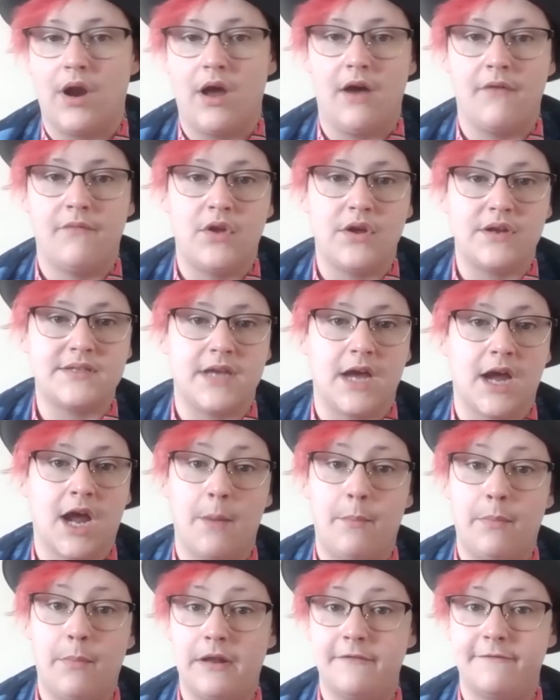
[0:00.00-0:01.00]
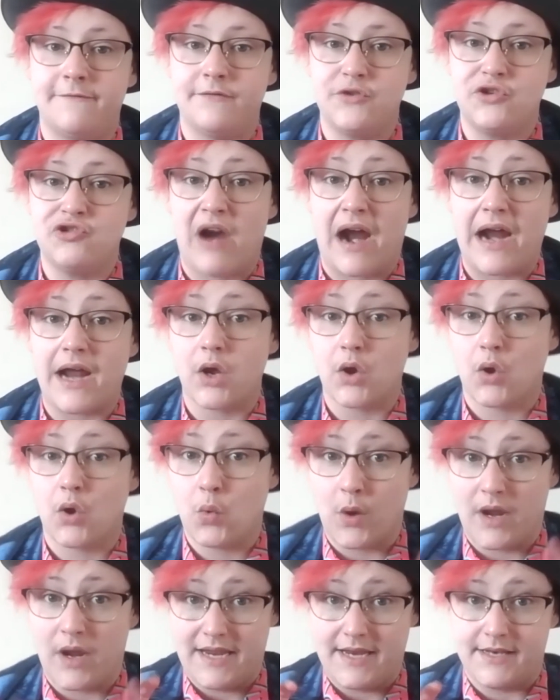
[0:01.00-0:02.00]
I've looked at a couple of drag
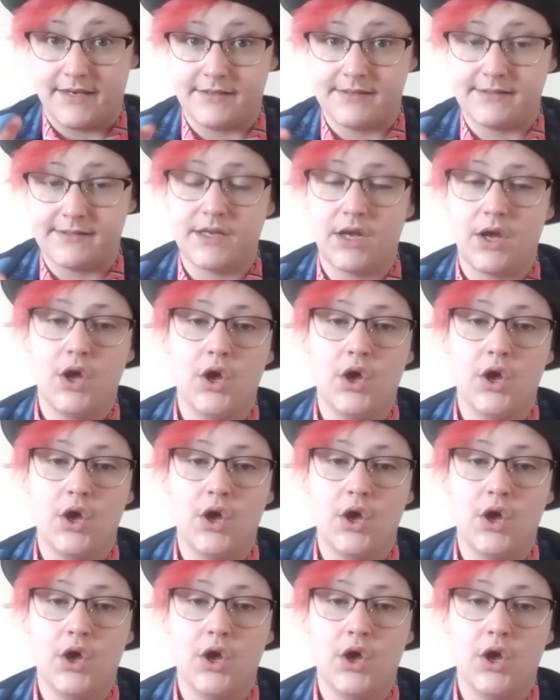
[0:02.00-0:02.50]
queens